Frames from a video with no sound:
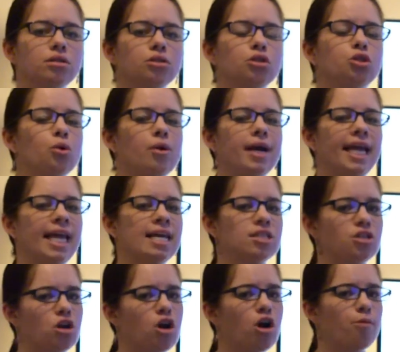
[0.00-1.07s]
during his
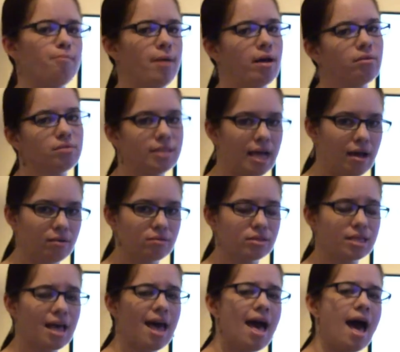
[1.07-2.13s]
or her meltdowns?